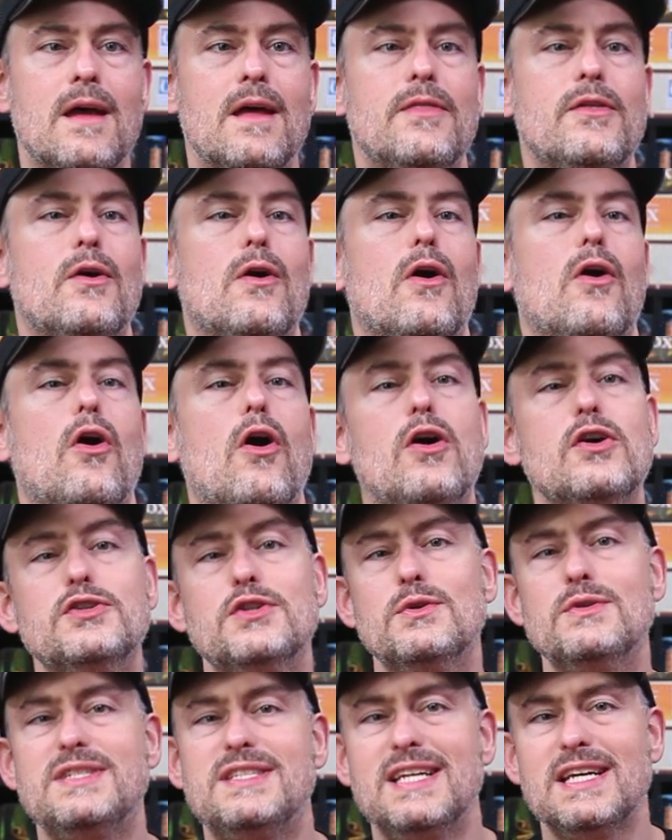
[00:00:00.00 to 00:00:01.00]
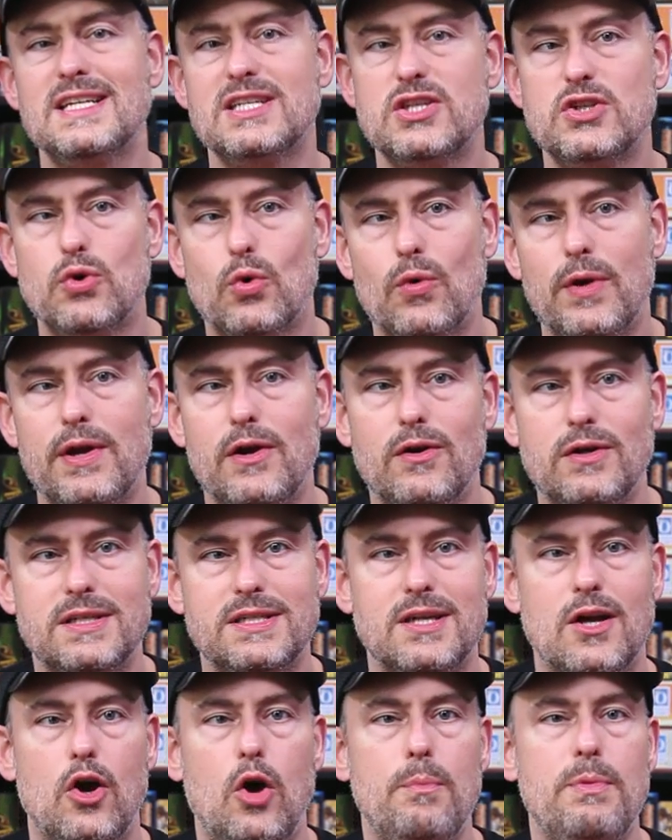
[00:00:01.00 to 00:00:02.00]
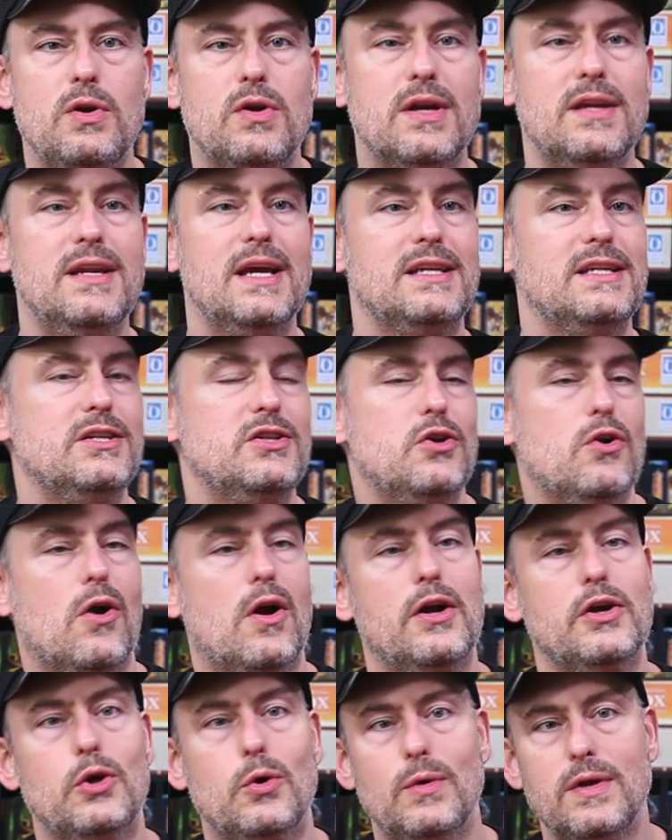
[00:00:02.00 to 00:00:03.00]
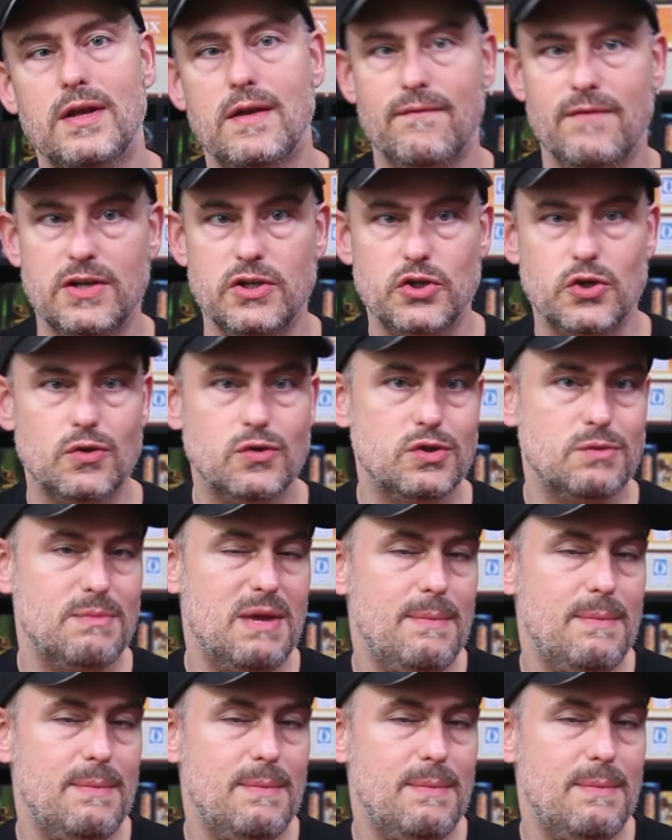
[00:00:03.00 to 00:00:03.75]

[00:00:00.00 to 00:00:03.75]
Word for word: There are also six story hooks to help you connect it to your ongoing adventures.